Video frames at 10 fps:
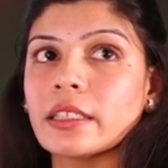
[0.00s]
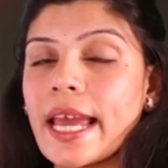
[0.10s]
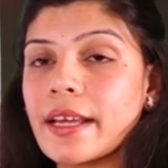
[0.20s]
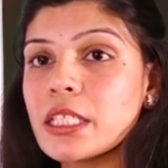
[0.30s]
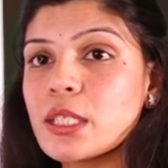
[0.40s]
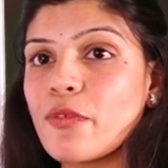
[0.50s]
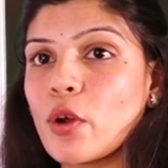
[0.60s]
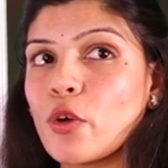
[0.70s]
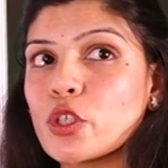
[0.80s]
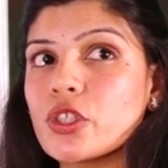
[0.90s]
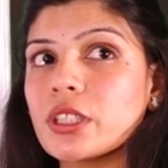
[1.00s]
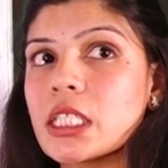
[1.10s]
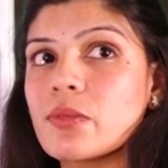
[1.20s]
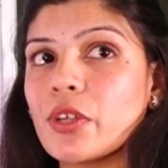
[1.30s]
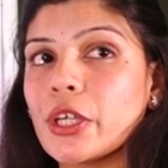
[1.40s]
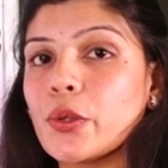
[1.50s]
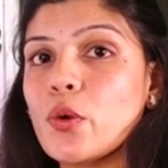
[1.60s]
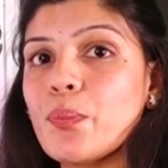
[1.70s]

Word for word: Thanks for watching this video.